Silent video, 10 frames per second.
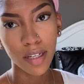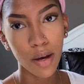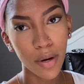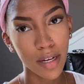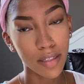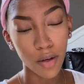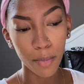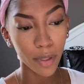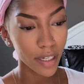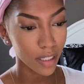Okay, so
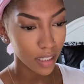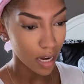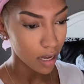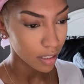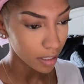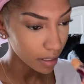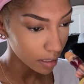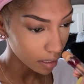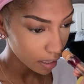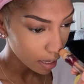I'm clearly not good
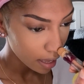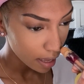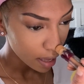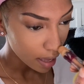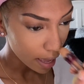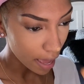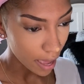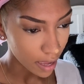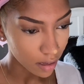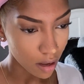
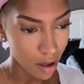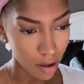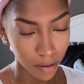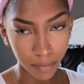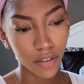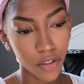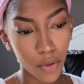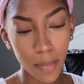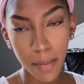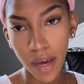at
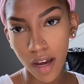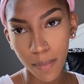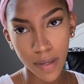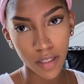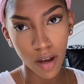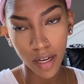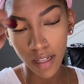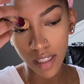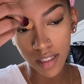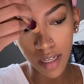doing my makeup and talking
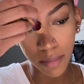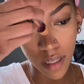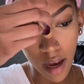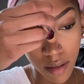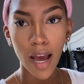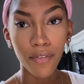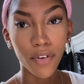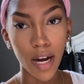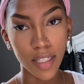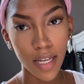at the same time. I
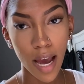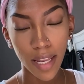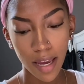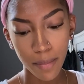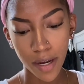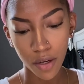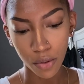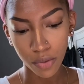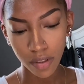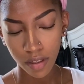forgot to highlight my
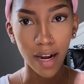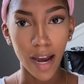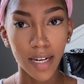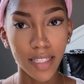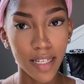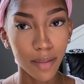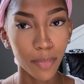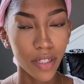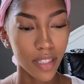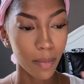nose. I kind of did
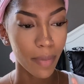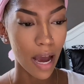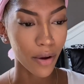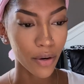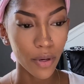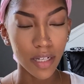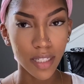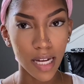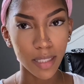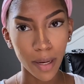put some powder on the
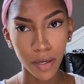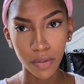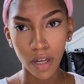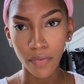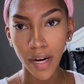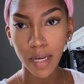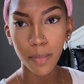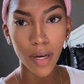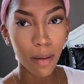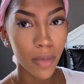sides of my nose already,
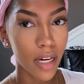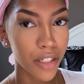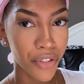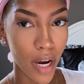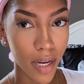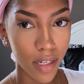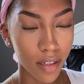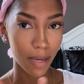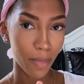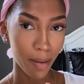but I'm gonna try
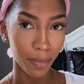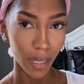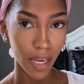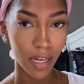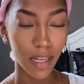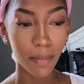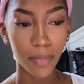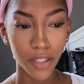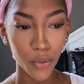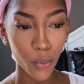to keep my blend in
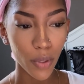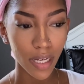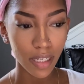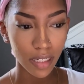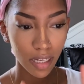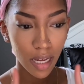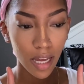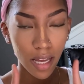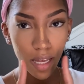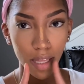between
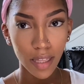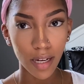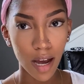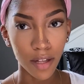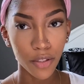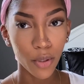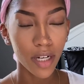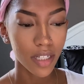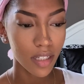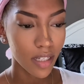the contour
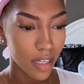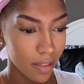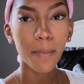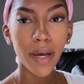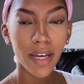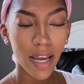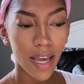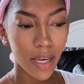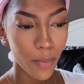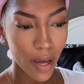I just did. But
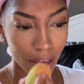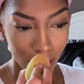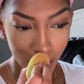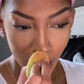anyway,